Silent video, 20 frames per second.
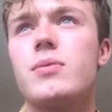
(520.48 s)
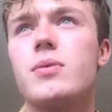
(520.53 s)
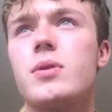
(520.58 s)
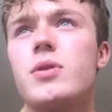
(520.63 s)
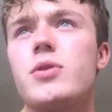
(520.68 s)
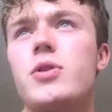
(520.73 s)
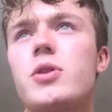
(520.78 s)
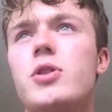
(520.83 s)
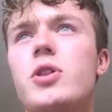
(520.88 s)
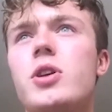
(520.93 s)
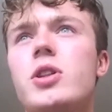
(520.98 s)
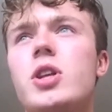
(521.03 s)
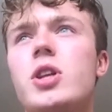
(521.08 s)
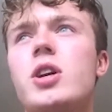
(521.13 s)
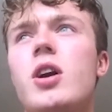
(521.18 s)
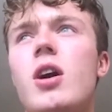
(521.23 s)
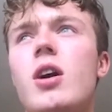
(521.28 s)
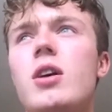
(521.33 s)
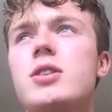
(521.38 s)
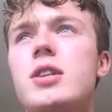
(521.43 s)
the
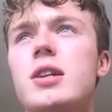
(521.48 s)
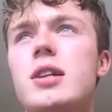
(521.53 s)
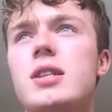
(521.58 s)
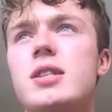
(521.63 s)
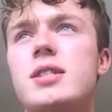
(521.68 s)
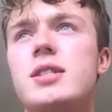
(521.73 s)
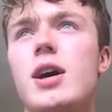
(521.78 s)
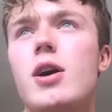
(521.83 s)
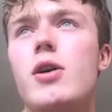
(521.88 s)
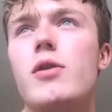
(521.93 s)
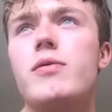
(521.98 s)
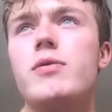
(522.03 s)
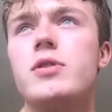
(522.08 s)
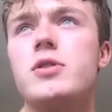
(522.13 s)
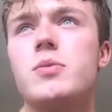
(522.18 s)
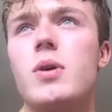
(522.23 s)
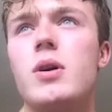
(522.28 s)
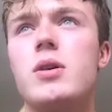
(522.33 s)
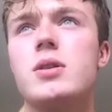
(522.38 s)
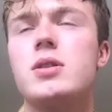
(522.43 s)
castle itself as
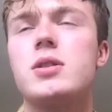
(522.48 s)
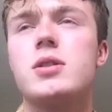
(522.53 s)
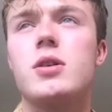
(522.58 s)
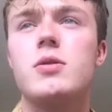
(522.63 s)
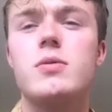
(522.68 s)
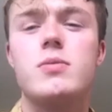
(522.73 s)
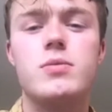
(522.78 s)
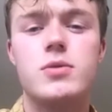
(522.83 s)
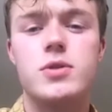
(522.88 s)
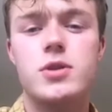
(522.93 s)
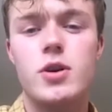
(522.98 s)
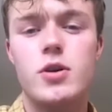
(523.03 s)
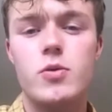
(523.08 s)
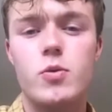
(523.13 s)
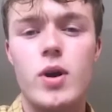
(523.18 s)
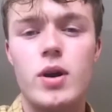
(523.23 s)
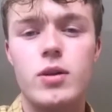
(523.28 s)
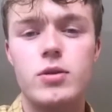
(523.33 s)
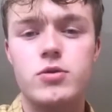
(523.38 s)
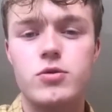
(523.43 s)
well is so
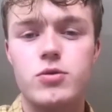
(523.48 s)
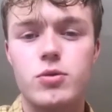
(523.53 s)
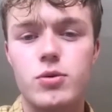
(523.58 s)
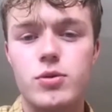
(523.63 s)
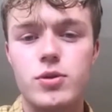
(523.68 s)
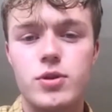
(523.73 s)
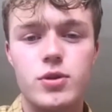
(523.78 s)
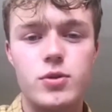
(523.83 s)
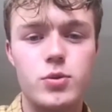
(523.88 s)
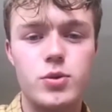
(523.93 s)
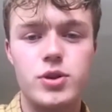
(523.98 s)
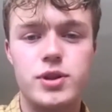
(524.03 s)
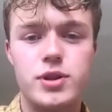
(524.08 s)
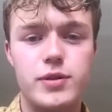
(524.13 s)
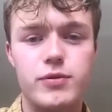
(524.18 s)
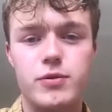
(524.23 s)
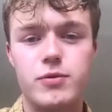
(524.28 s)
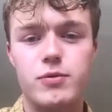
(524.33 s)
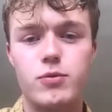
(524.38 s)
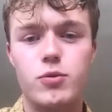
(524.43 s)
well drawn, and all the
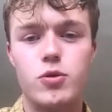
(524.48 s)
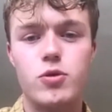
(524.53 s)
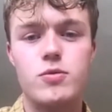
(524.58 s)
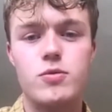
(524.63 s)
different rooms.